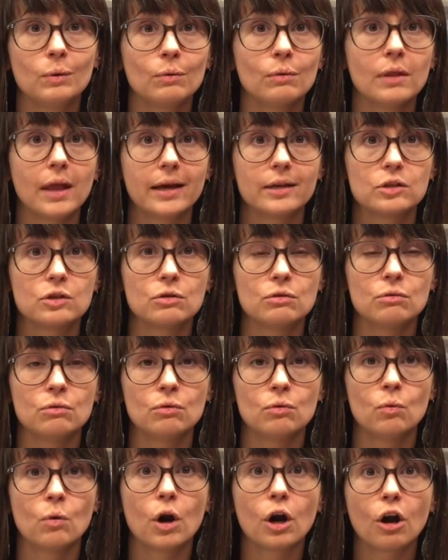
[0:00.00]
we would like
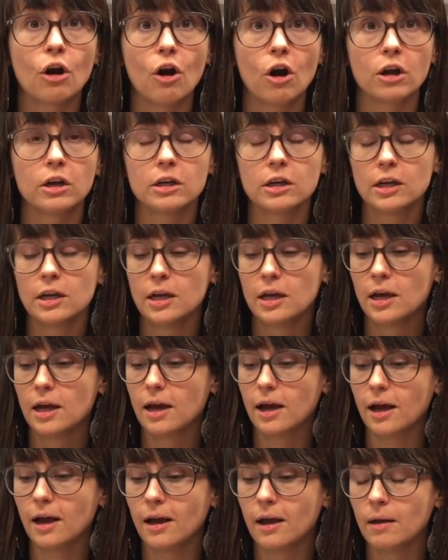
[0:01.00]
to work on,
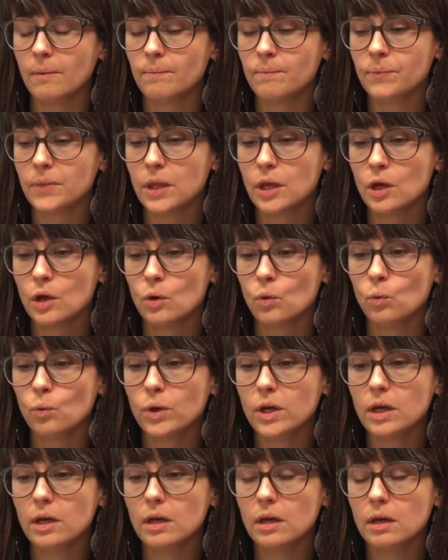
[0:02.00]

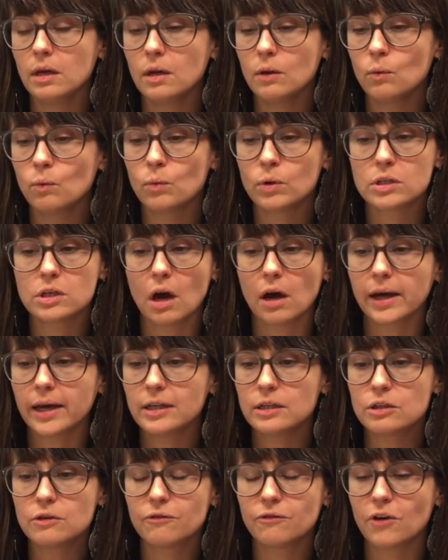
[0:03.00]
we were
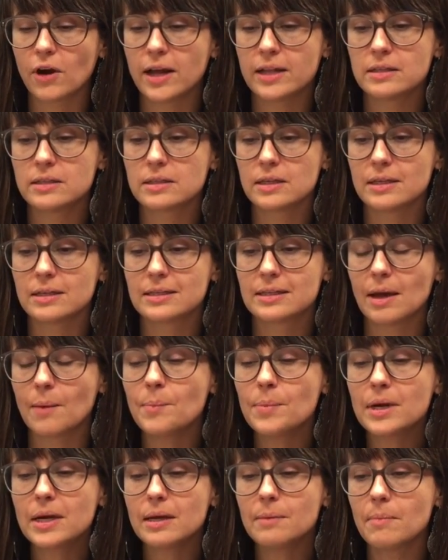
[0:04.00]
talking to friends, and
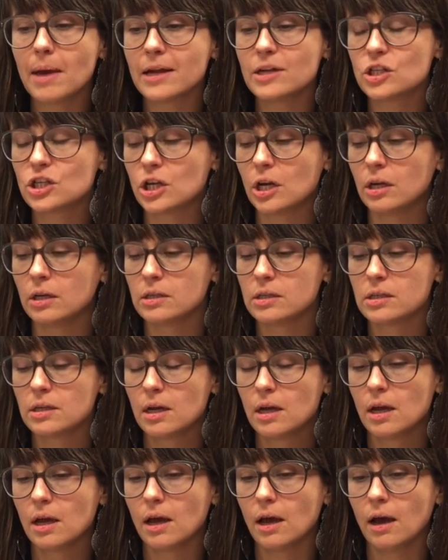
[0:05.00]
somebody mentioned
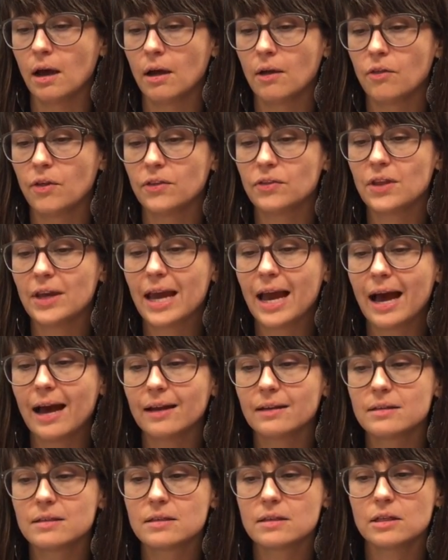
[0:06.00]
that they
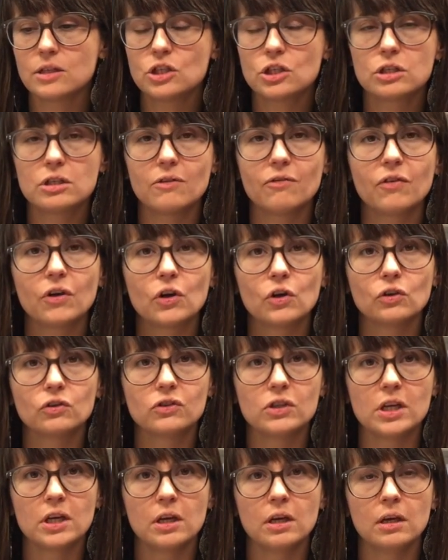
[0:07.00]
had such
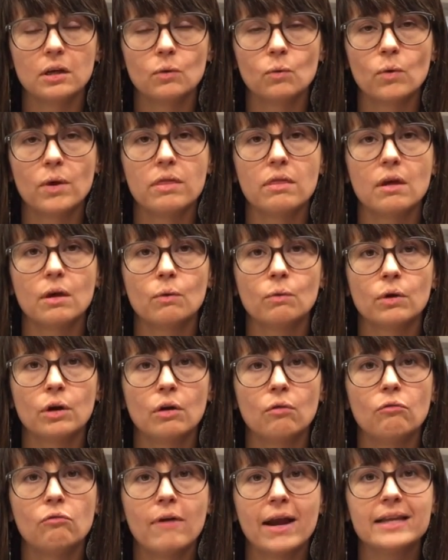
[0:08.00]
difficulty when they
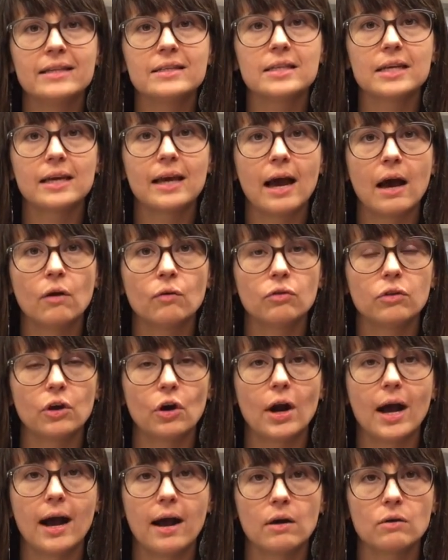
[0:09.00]
were renting out
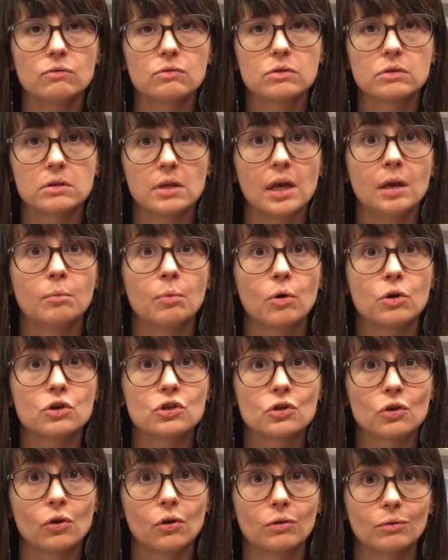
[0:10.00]
their house in
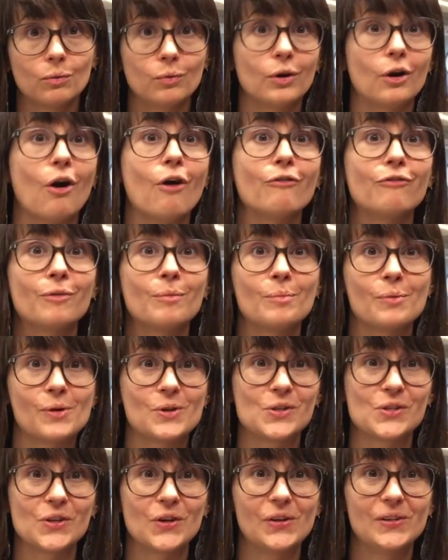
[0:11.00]
Portugal. We're all from
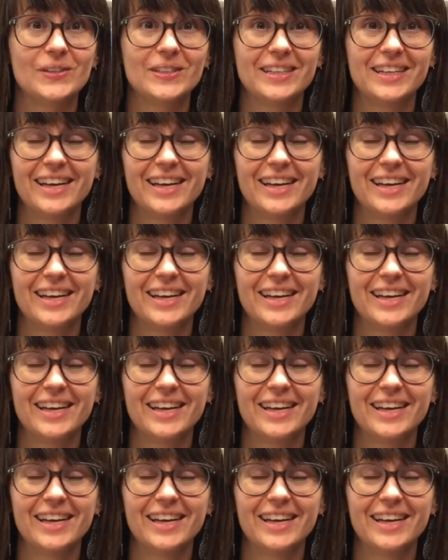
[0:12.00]
Portugal.